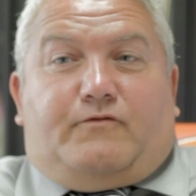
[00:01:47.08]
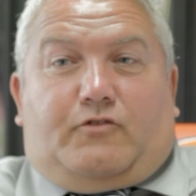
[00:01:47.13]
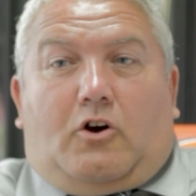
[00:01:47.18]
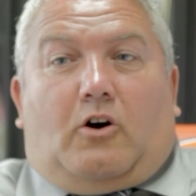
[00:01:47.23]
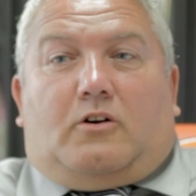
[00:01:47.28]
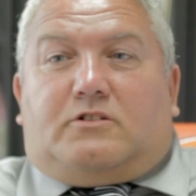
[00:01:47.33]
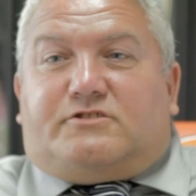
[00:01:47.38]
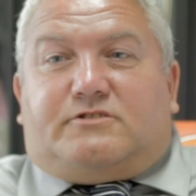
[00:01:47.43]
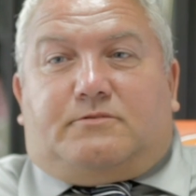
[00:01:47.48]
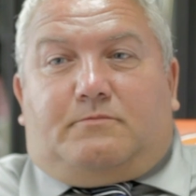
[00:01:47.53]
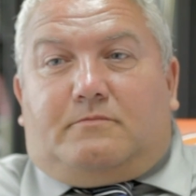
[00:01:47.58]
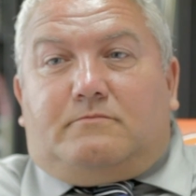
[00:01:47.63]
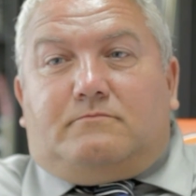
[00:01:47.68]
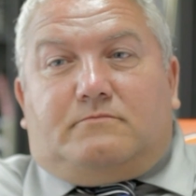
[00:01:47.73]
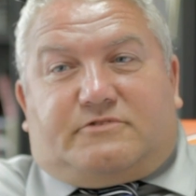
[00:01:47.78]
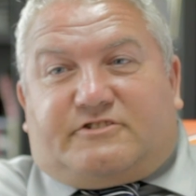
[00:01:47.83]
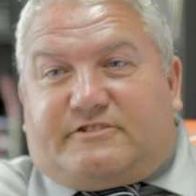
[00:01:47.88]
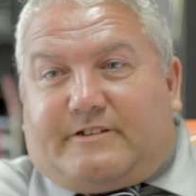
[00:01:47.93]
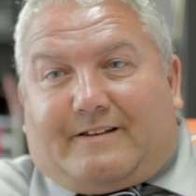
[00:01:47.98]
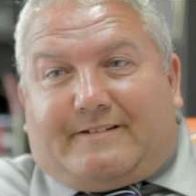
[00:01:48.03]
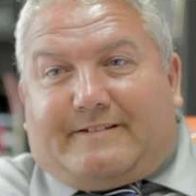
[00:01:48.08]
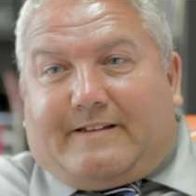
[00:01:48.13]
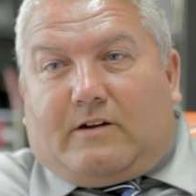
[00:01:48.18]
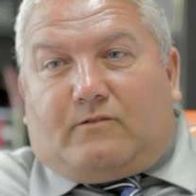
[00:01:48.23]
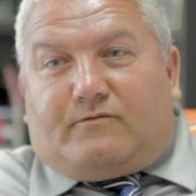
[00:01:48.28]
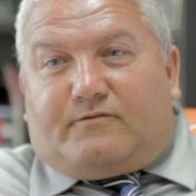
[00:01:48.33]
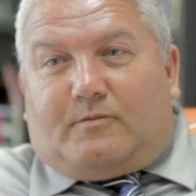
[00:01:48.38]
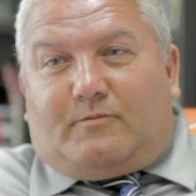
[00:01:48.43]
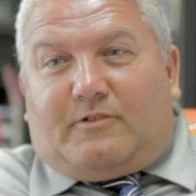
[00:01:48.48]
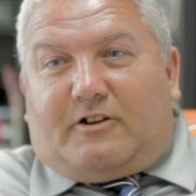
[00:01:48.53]
got to stand
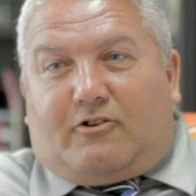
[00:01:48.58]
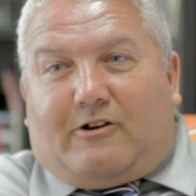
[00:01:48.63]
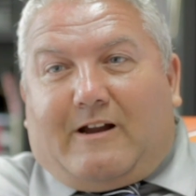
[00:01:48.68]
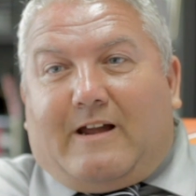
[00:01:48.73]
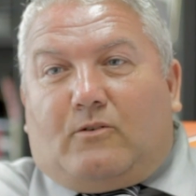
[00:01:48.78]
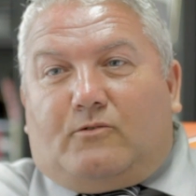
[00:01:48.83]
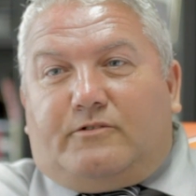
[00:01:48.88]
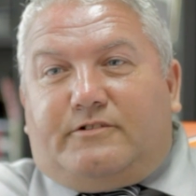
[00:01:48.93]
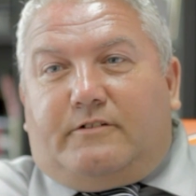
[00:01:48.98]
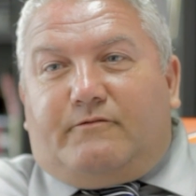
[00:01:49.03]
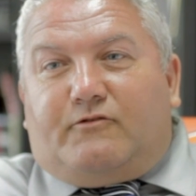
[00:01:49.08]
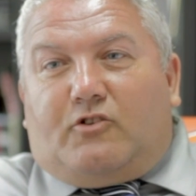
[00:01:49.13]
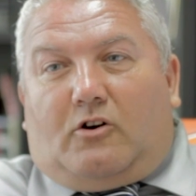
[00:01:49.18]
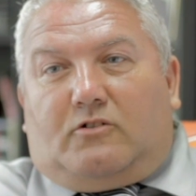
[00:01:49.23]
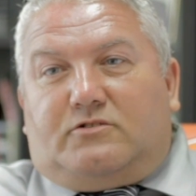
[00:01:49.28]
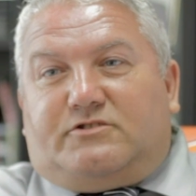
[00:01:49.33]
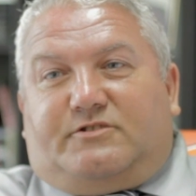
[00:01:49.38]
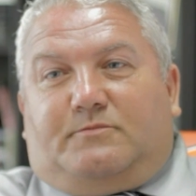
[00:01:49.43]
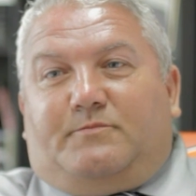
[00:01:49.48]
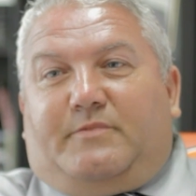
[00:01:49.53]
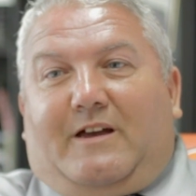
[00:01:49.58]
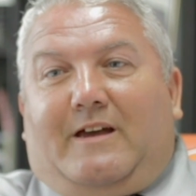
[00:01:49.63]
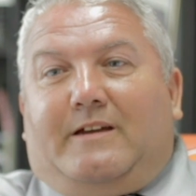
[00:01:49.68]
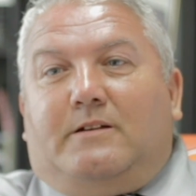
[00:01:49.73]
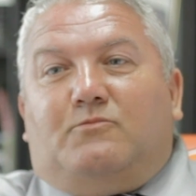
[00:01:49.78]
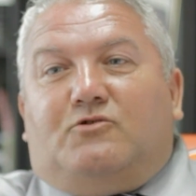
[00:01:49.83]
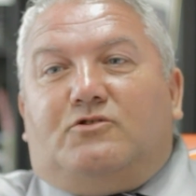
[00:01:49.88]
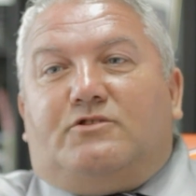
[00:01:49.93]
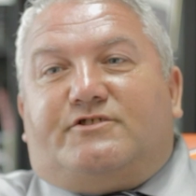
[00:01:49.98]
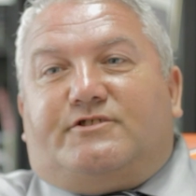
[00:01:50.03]
out from the crowd. You've got to be
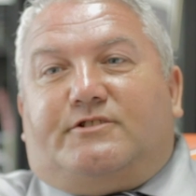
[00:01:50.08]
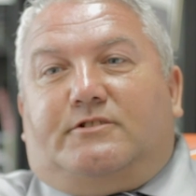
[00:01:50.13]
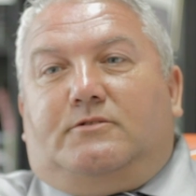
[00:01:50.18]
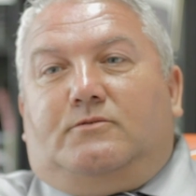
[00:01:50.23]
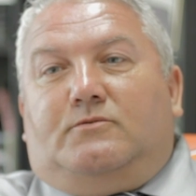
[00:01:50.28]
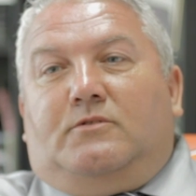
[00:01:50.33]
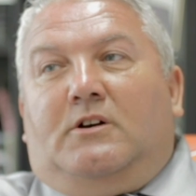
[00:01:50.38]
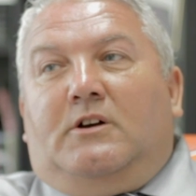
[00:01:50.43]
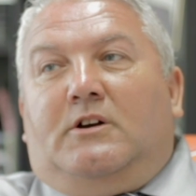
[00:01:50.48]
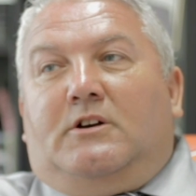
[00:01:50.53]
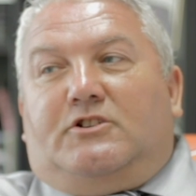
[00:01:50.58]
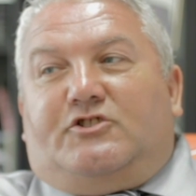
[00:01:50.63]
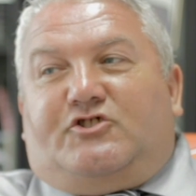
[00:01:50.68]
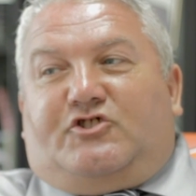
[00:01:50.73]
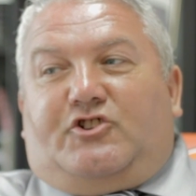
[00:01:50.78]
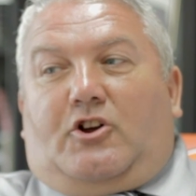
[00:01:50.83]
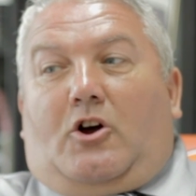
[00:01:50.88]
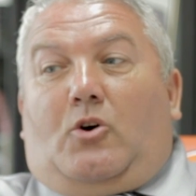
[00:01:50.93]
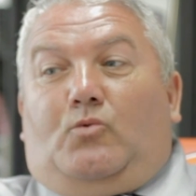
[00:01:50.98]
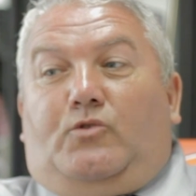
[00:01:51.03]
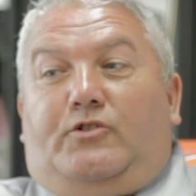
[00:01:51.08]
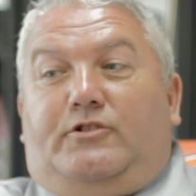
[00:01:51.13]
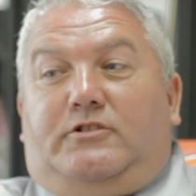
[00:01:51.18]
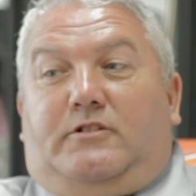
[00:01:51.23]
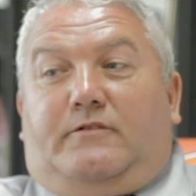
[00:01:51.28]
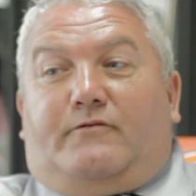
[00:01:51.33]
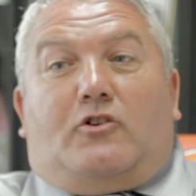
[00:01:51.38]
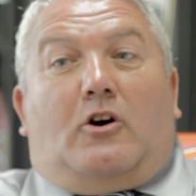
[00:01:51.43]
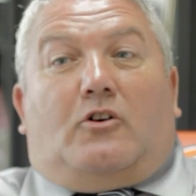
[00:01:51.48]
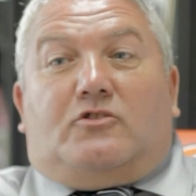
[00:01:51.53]
able to show that
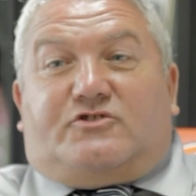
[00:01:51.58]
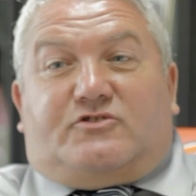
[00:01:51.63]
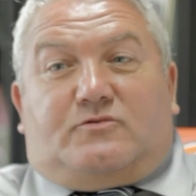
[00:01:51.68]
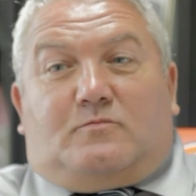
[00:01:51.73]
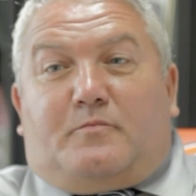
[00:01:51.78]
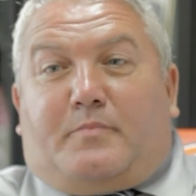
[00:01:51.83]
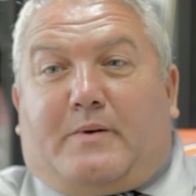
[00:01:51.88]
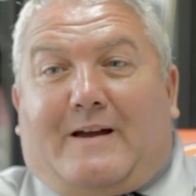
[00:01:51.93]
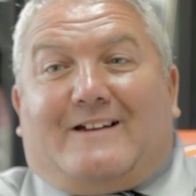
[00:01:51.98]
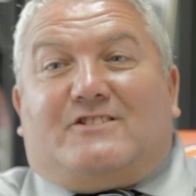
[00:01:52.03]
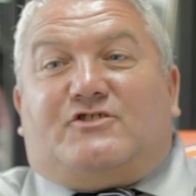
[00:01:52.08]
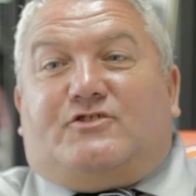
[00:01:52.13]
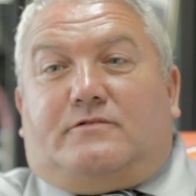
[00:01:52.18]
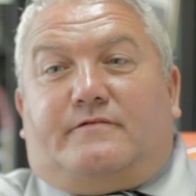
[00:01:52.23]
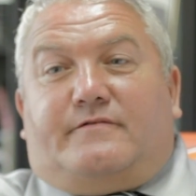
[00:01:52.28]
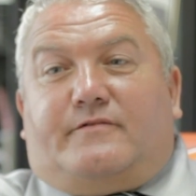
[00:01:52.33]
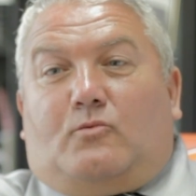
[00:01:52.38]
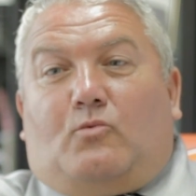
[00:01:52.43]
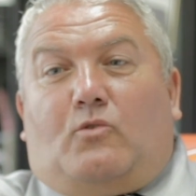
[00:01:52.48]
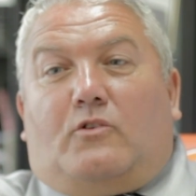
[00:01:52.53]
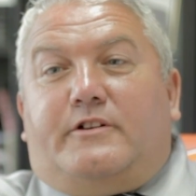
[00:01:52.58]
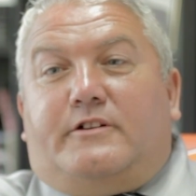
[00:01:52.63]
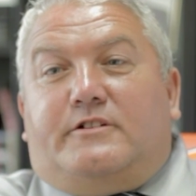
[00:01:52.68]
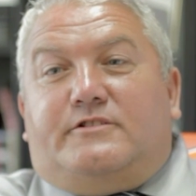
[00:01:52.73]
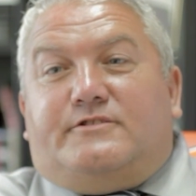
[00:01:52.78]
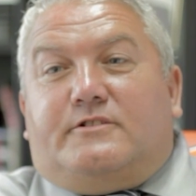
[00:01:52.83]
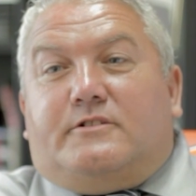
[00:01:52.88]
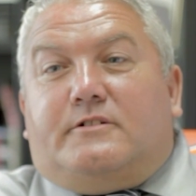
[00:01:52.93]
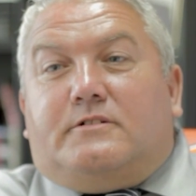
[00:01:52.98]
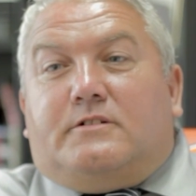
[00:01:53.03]
you've got some passion for what you
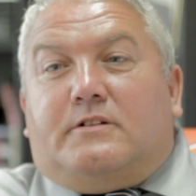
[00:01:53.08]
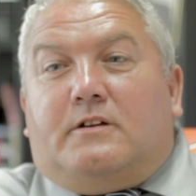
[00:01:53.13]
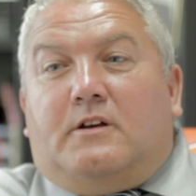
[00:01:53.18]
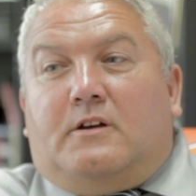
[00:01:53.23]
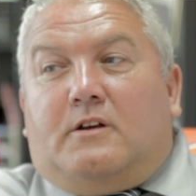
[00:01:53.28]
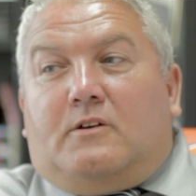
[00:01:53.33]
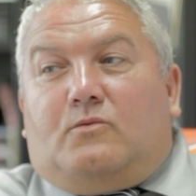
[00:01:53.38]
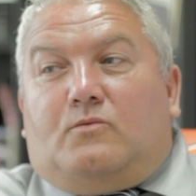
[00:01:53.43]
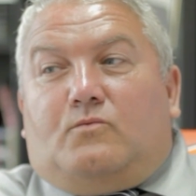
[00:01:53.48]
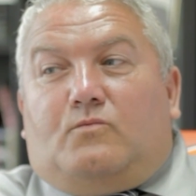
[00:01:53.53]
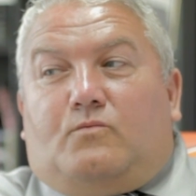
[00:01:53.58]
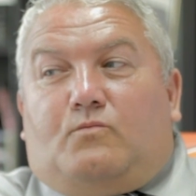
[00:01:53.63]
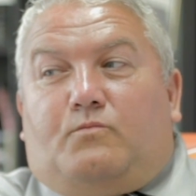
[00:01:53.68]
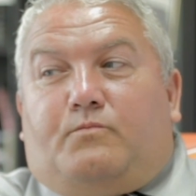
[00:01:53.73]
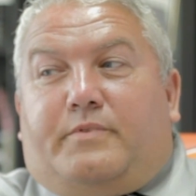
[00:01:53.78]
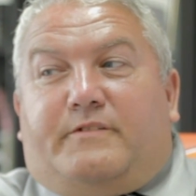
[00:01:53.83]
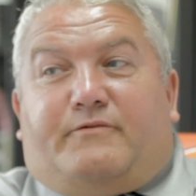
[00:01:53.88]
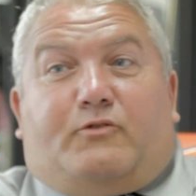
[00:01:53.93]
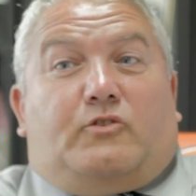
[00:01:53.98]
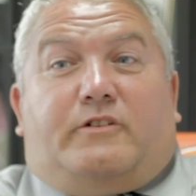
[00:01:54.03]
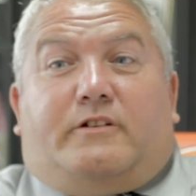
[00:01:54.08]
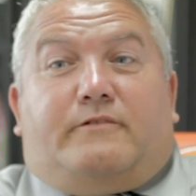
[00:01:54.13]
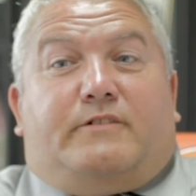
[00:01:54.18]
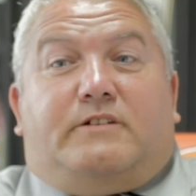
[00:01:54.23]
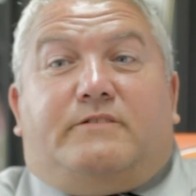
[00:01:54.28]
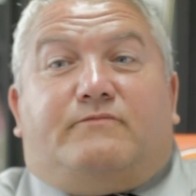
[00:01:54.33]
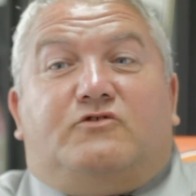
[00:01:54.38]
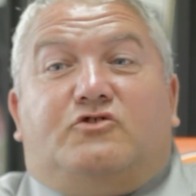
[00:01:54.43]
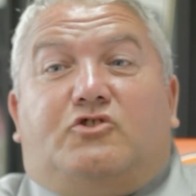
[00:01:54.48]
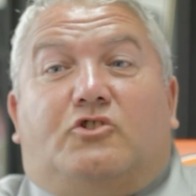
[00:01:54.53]
do before you've
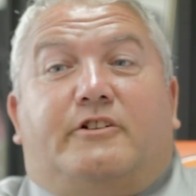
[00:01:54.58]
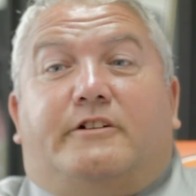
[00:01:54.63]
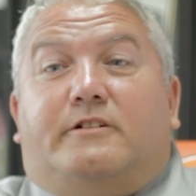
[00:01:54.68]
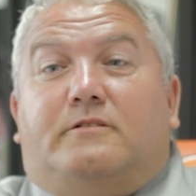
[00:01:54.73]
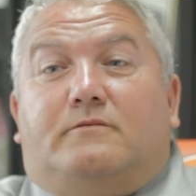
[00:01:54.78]
even done it,